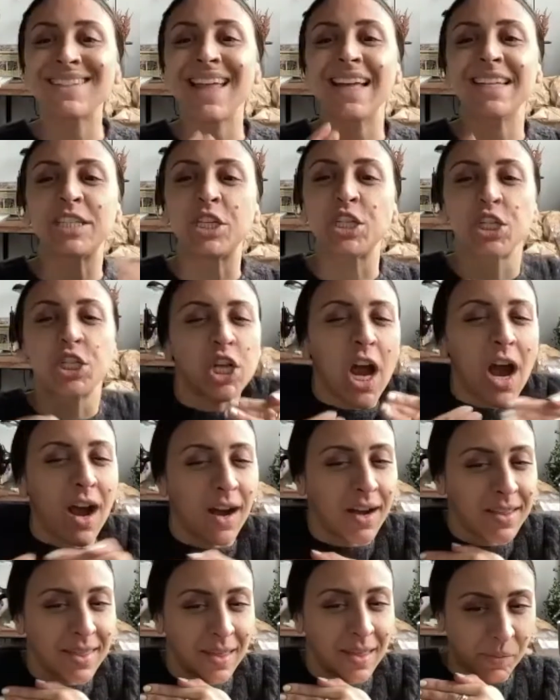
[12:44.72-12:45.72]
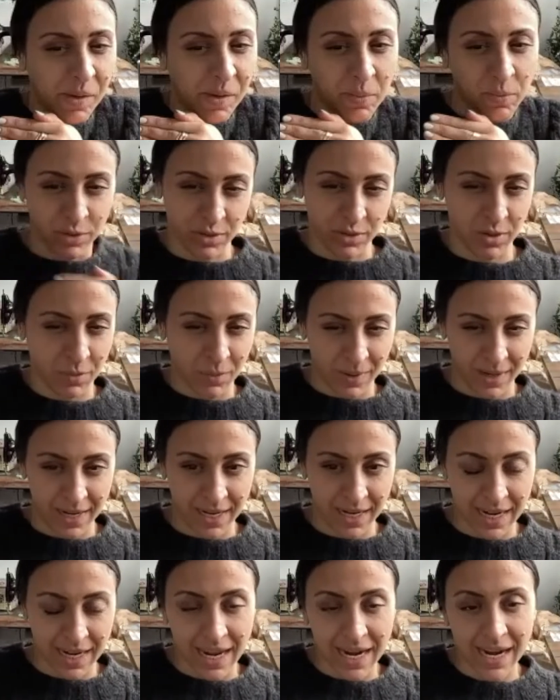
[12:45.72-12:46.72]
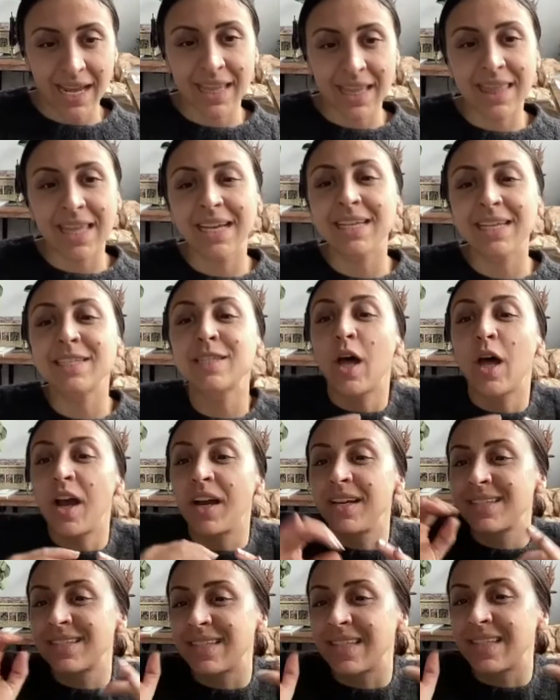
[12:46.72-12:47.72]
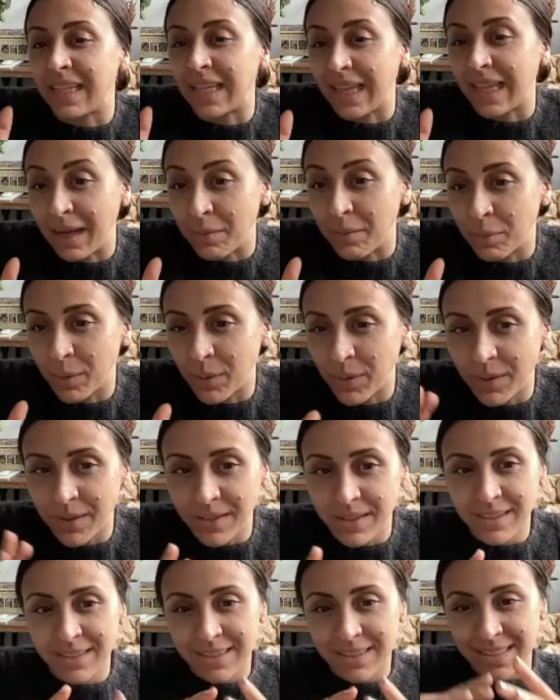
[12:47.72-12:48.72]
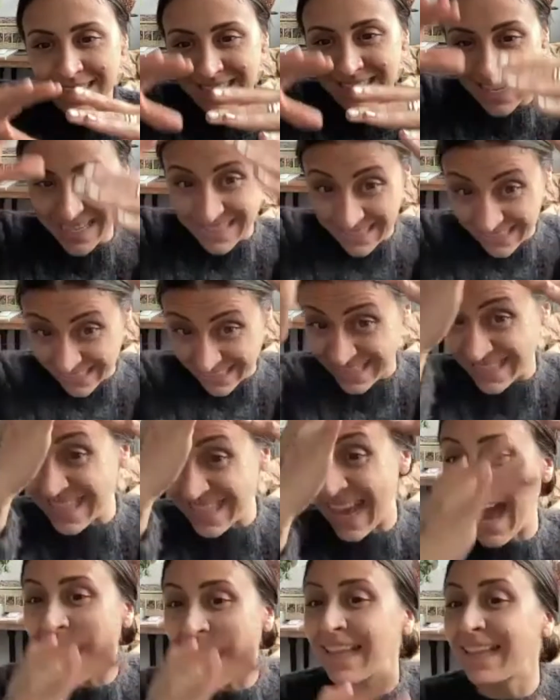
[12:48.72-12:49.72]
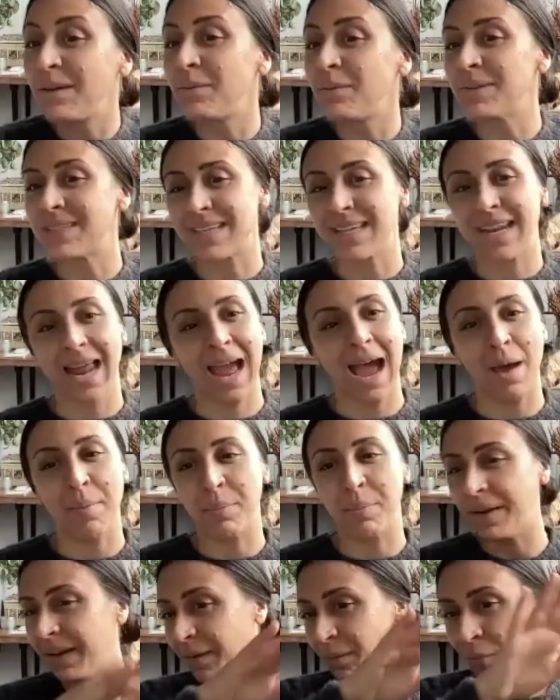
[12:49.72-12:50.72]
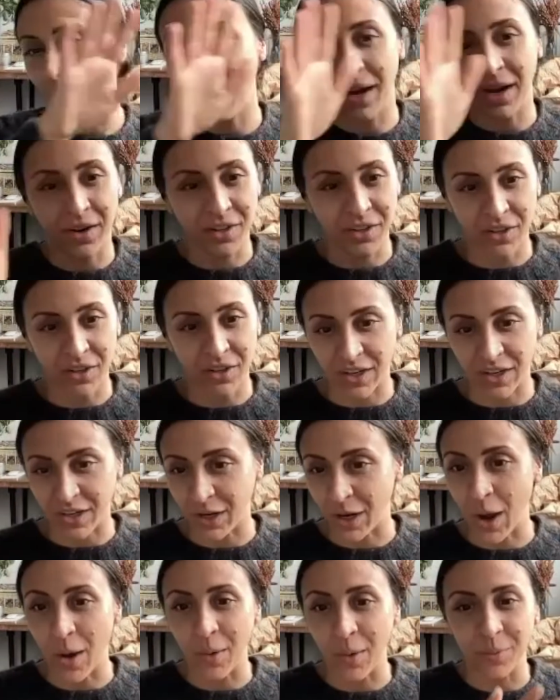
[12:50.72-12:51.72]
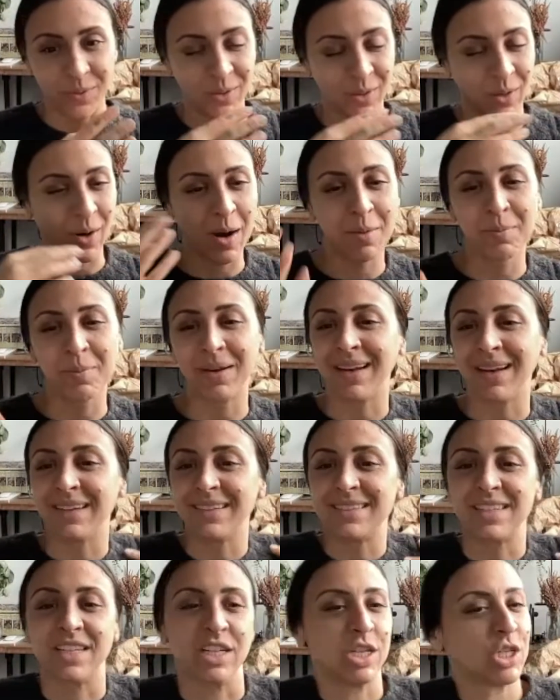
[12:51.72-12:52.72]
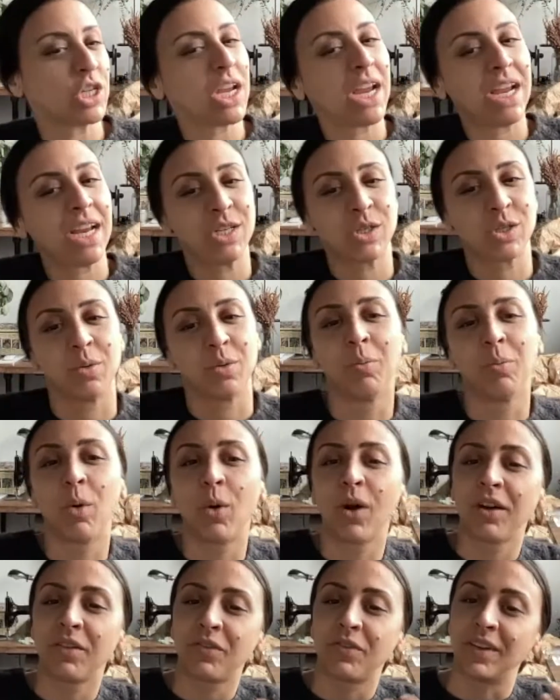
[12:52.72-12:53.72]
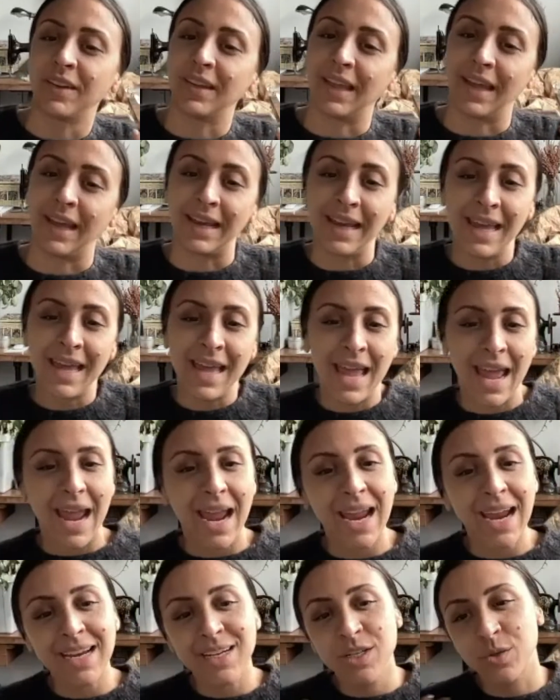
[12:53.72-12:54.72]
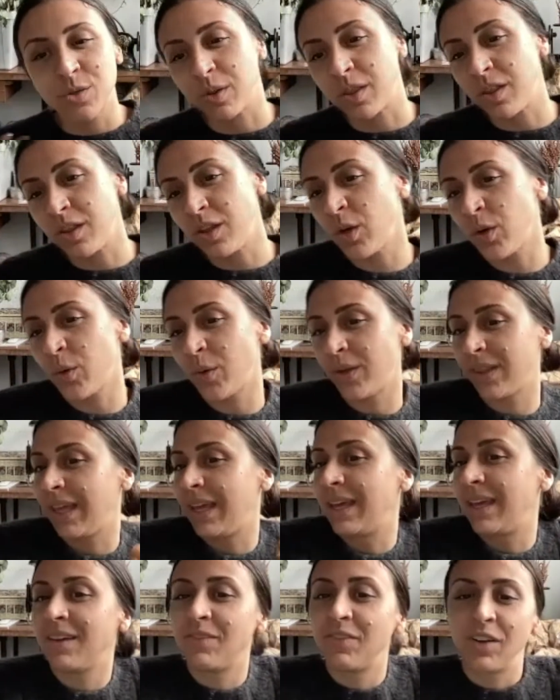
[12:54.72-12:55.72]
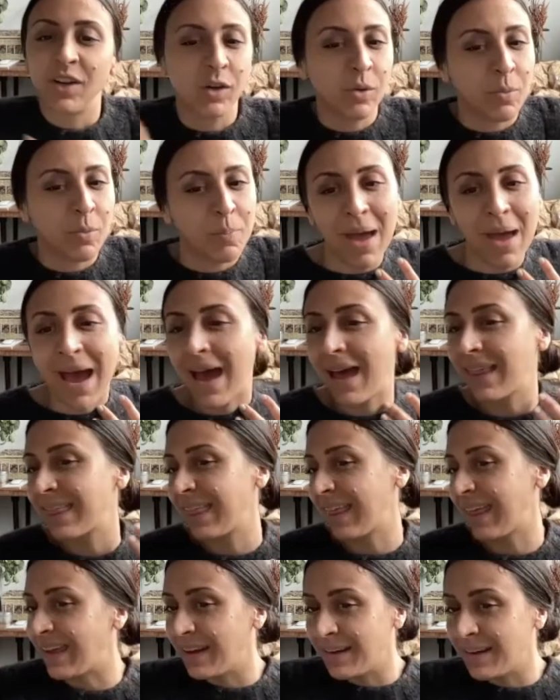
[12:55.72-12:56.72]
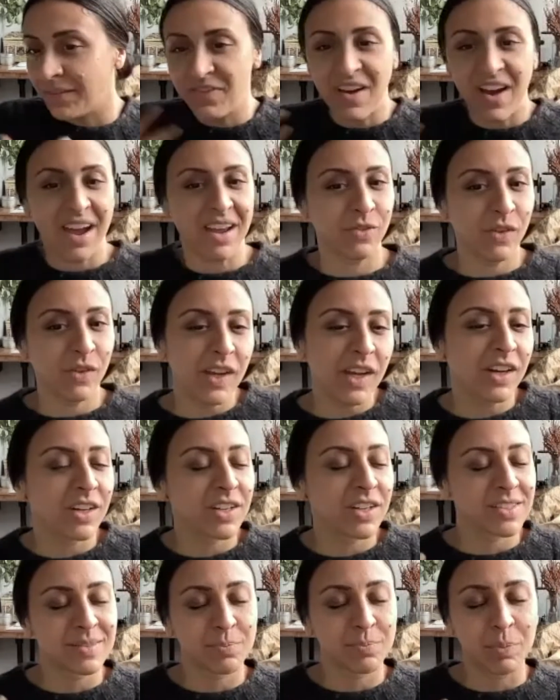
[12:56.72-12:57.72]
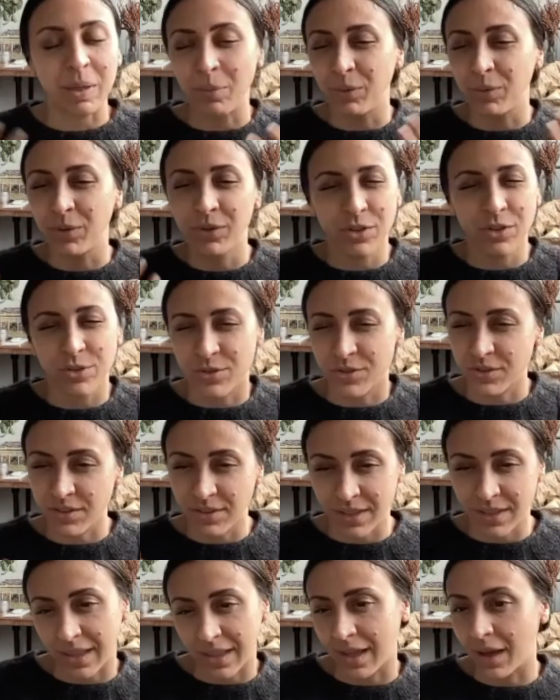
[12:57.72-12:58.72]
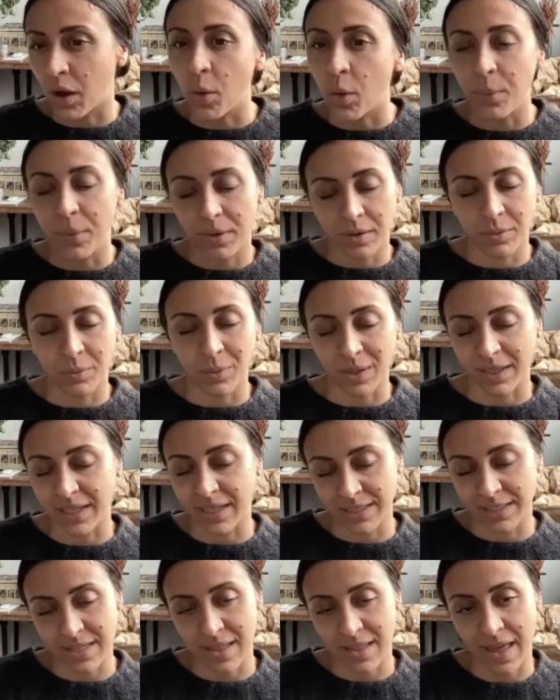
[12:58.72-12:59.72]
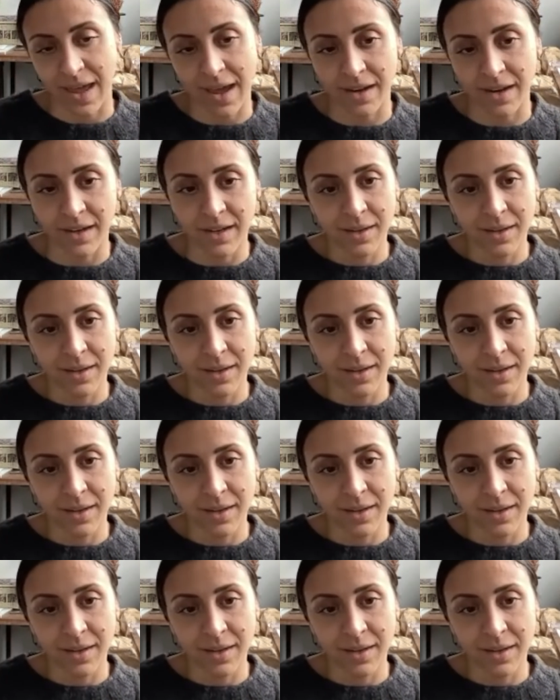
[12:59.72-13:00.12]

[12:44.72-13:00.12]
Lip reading: that shock that people don't want to get. I think as long as the label says exactly what's going to happen and where you're going to go with the garment, and it's going to change and morph and like age with you and like give it a new bath like in 5 years, people are usually like open and willing to that